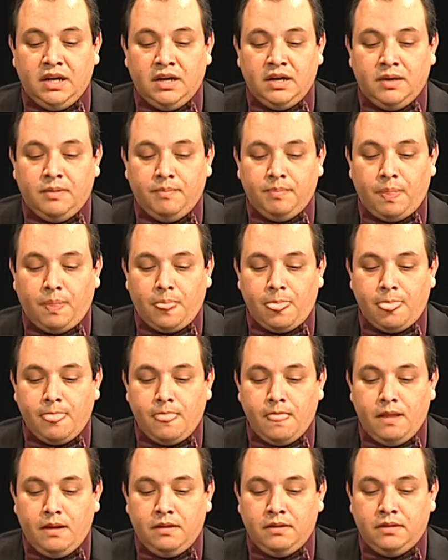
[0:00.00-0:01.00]
uh,
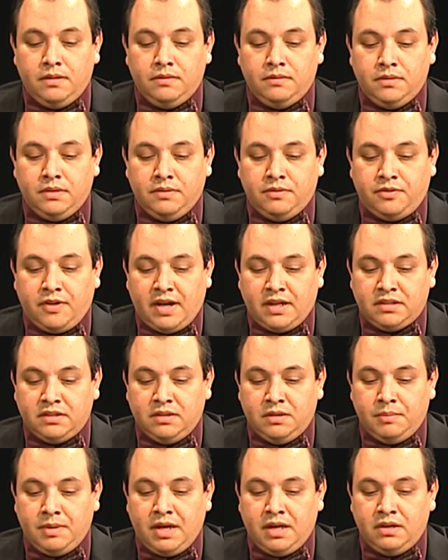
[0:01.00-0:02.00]
the, the fact of
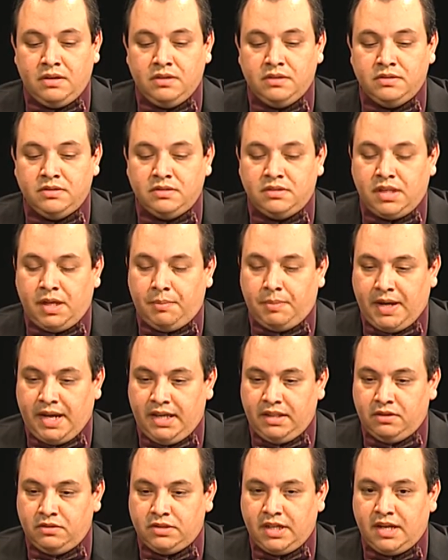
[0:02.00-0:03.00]
the matter is, is they
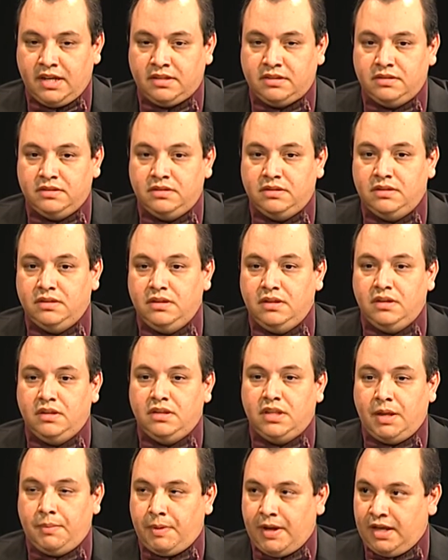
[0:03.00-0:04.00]
pay their taxes,
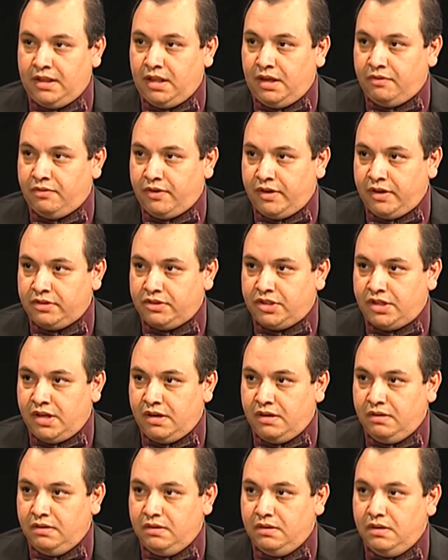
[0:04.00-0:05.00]
they pay their fair
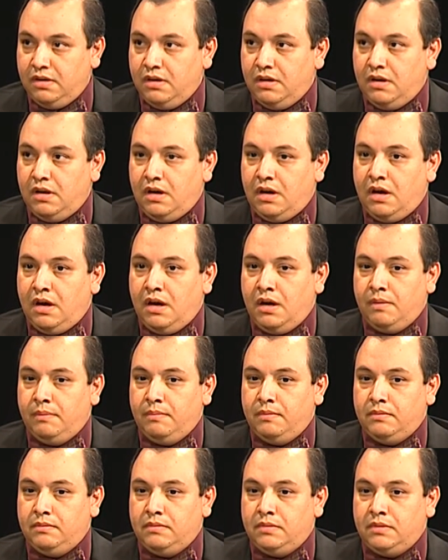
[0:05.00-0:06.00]
share. Um,
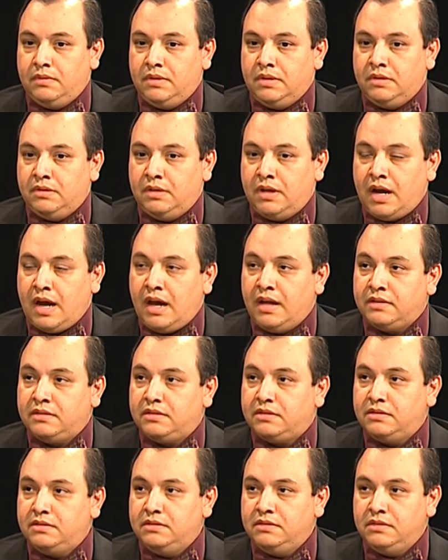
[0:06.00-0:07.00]
they're
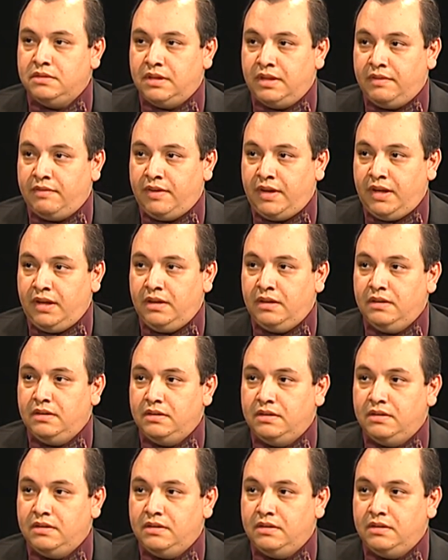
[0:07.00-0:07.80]
not living